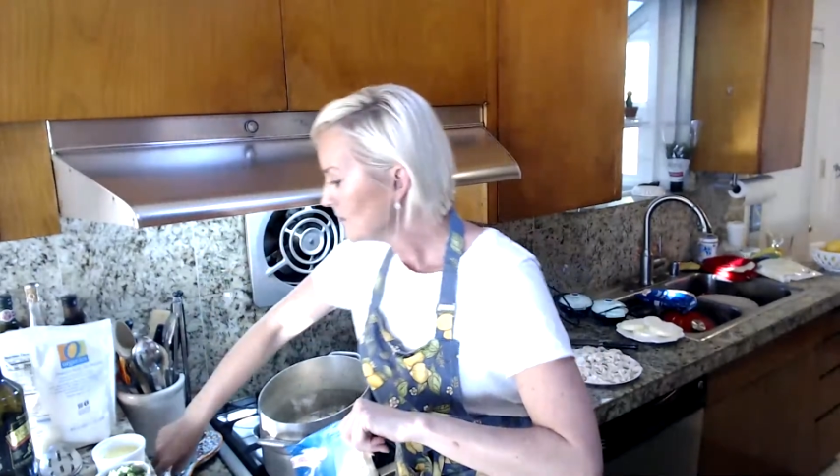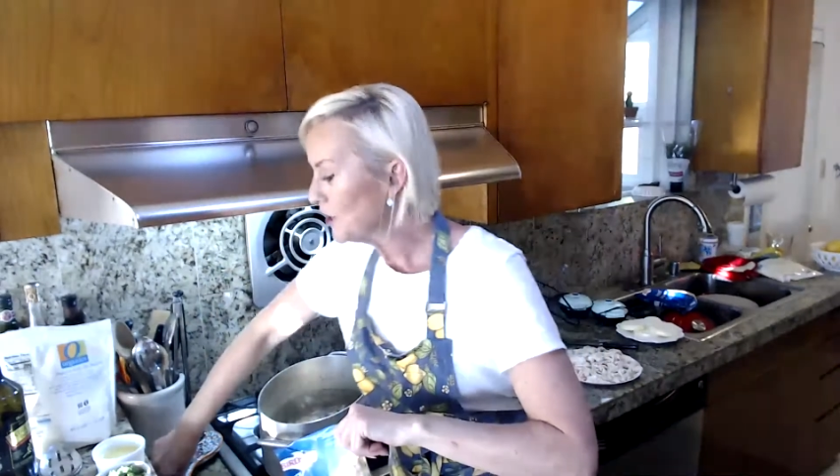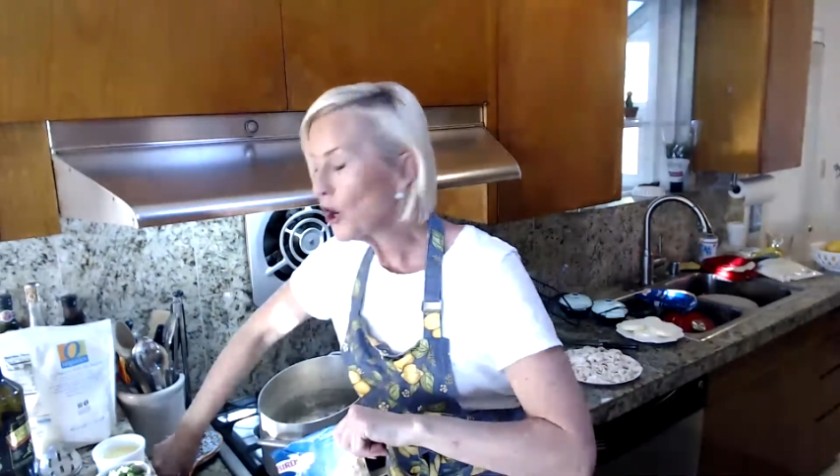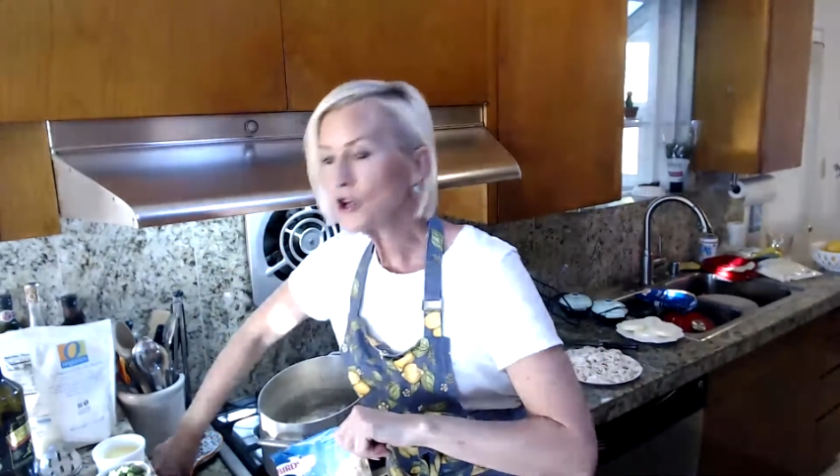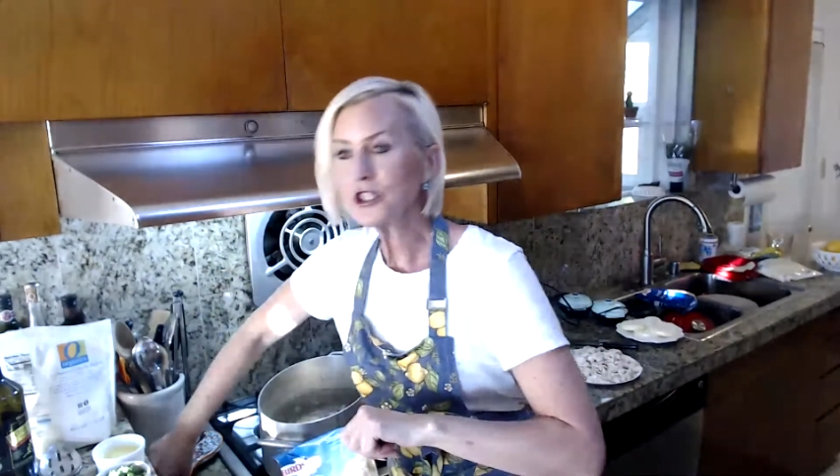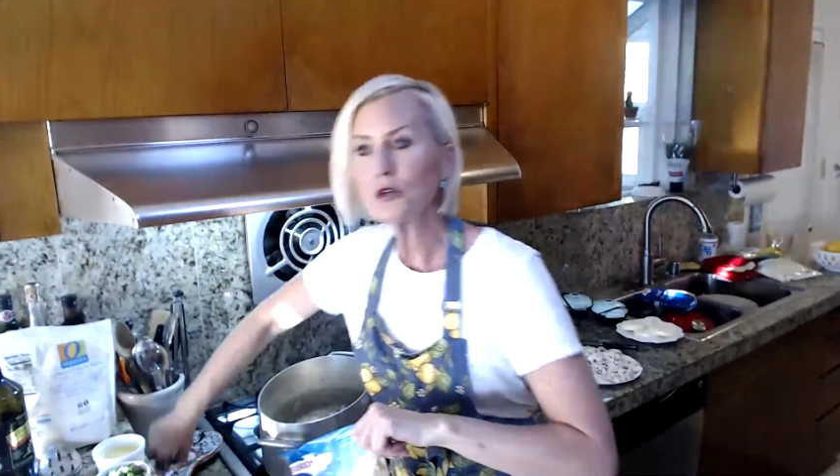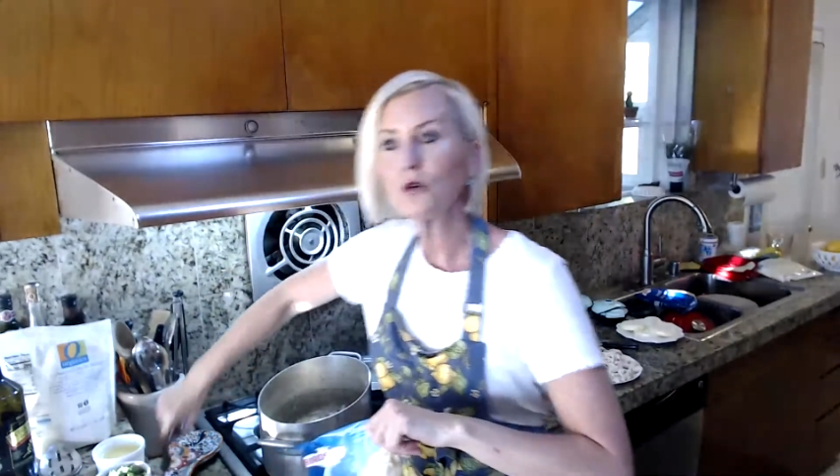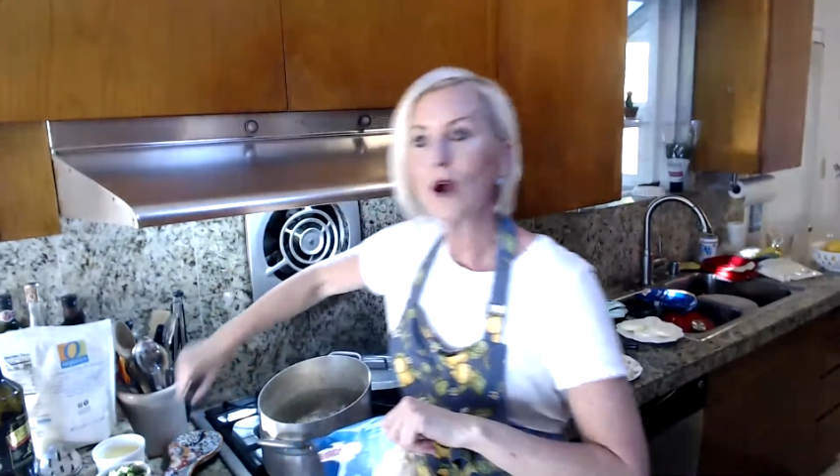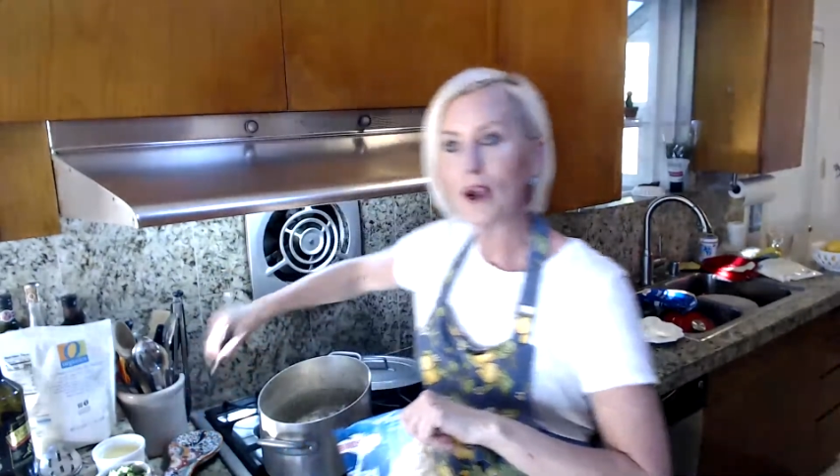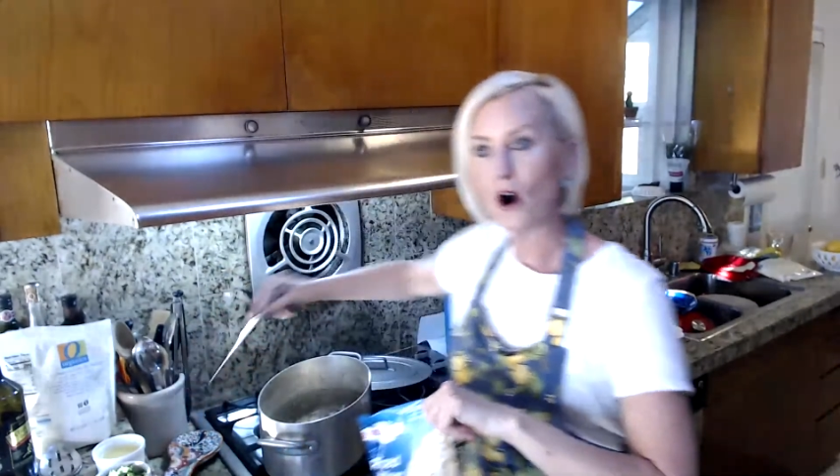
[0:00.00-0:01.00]
It
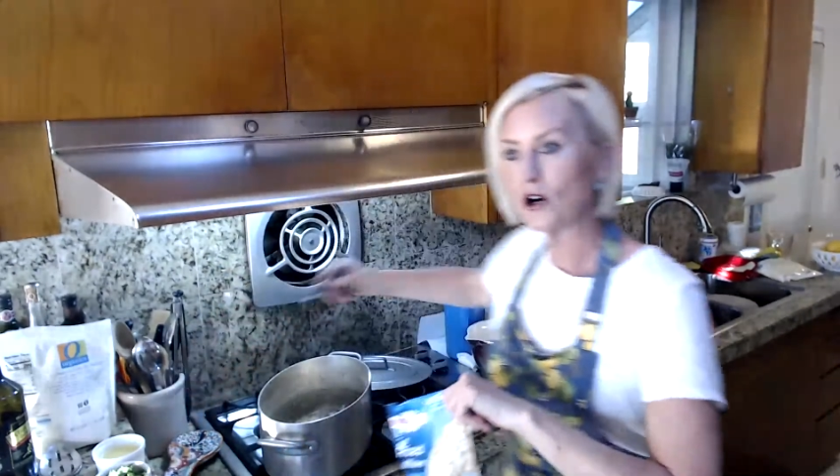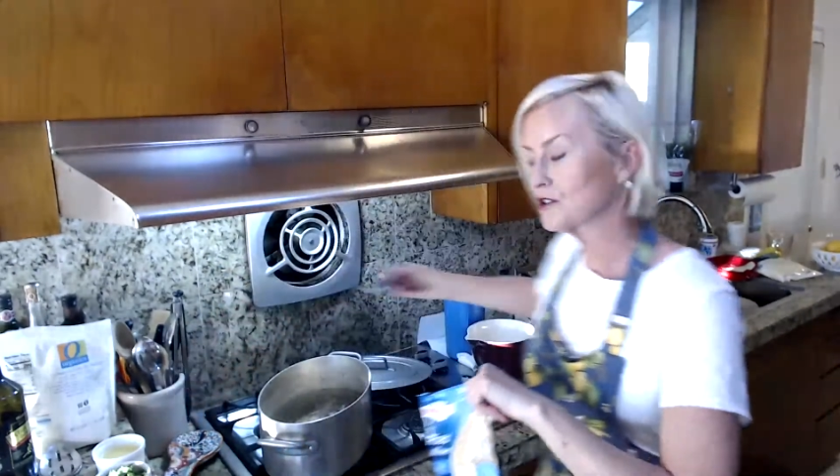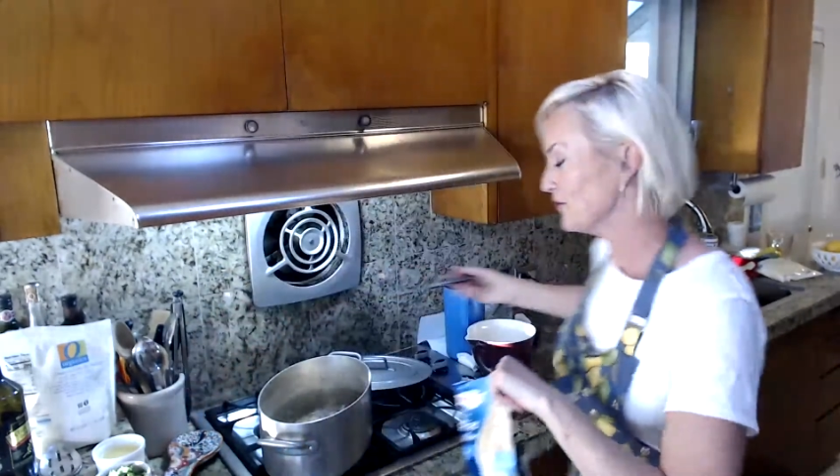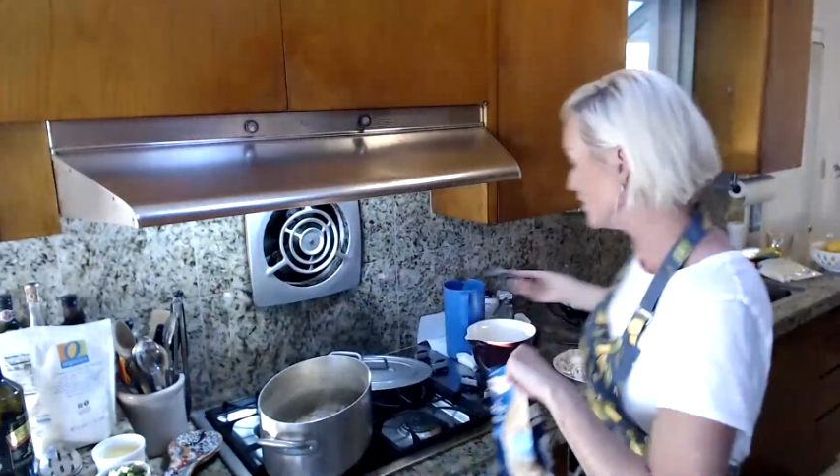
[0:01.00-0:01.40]
also calls for